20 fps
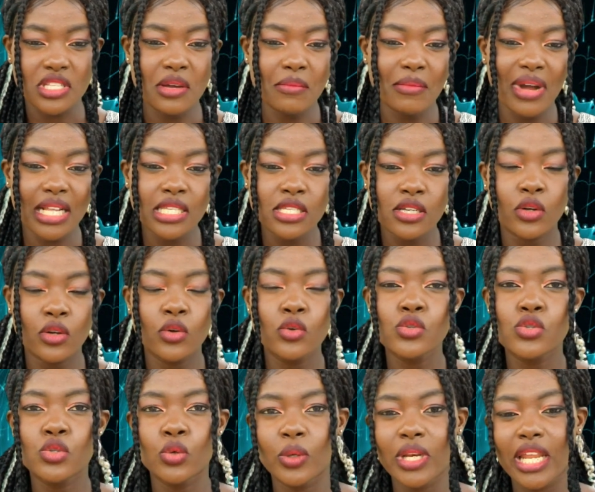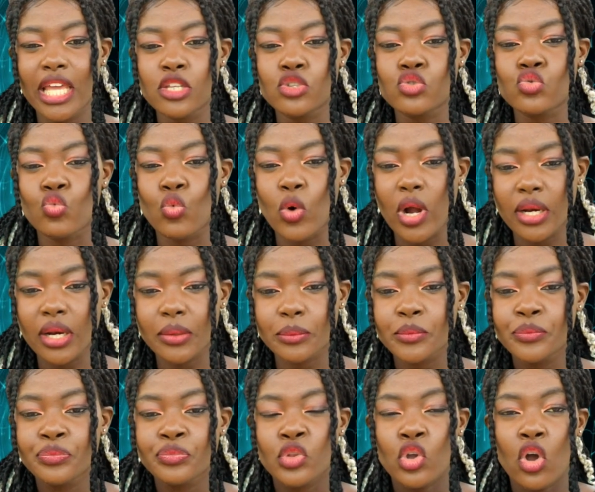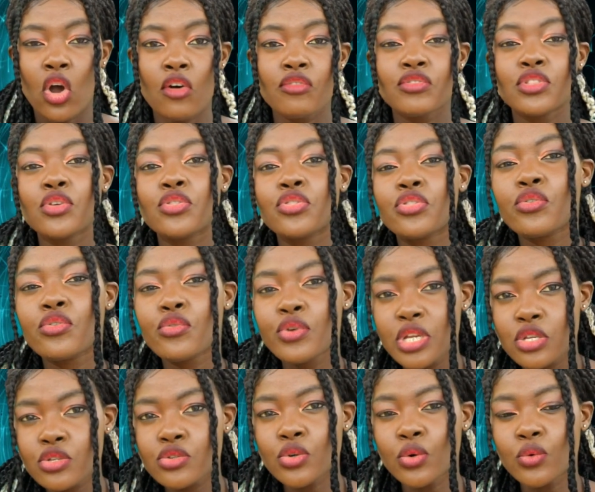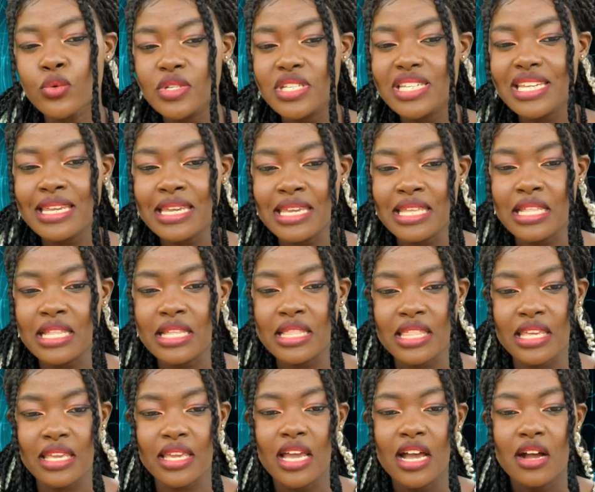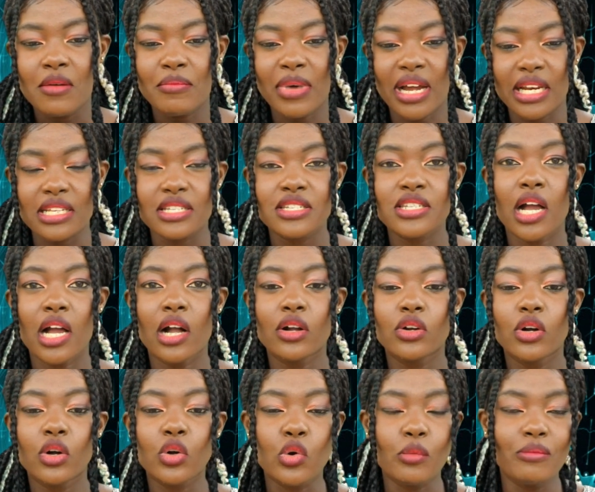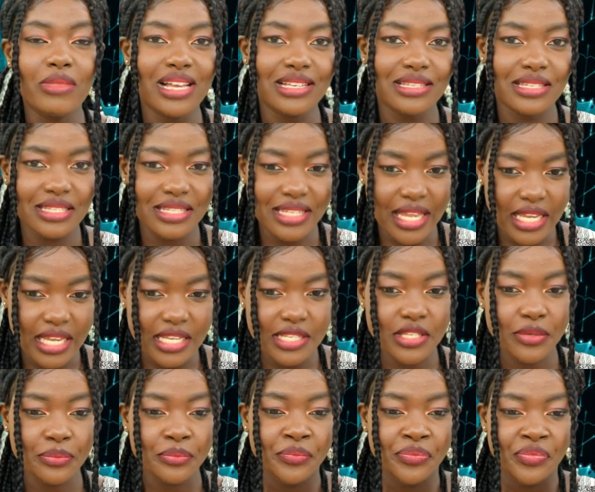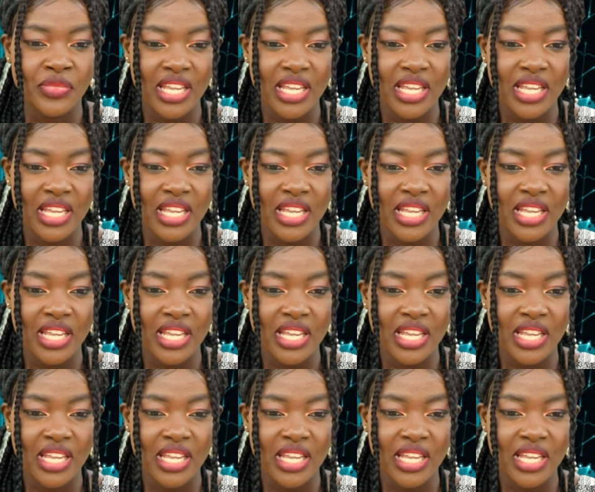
The Matakel zone is one of three zones in the Benishangul-Gumuz state.